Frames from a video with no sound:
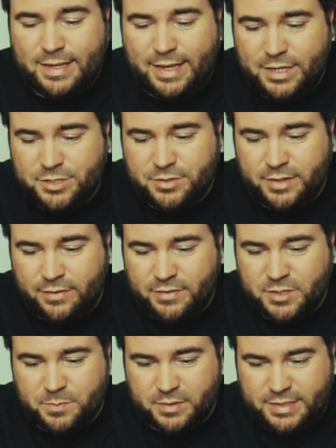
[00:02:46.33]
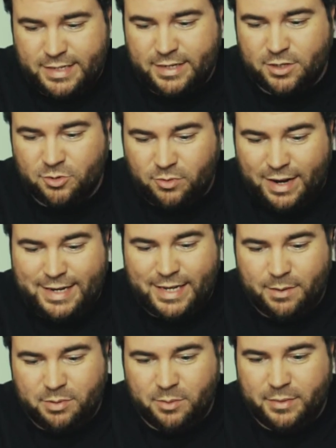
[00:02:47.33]
the history of this particular writing
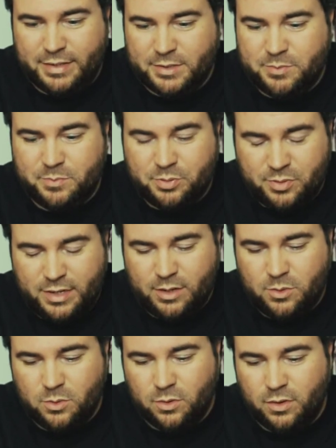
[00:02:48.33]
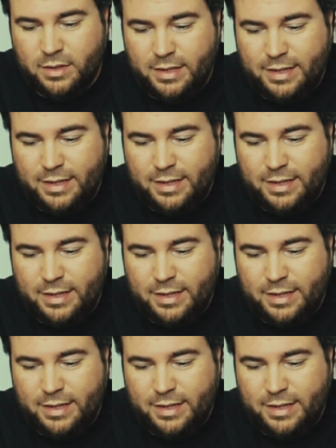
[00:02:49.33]
implement is pretty cool,